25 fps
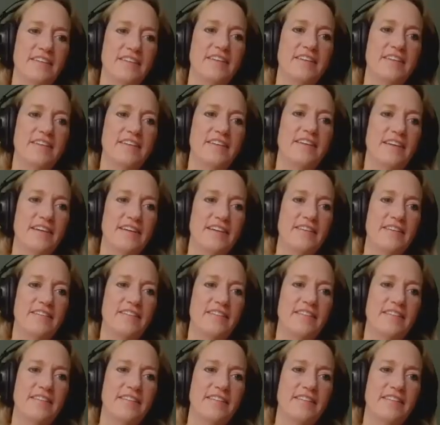Yeah.
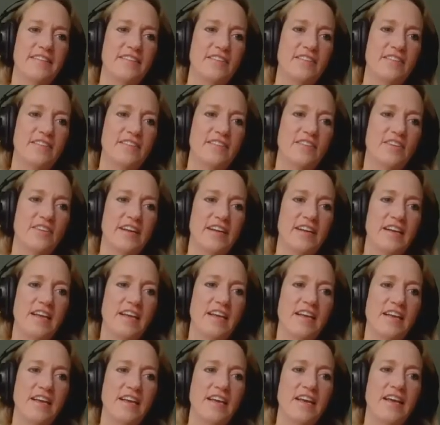That's great.
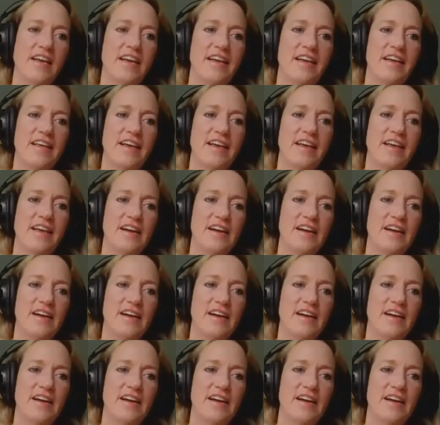Yeah.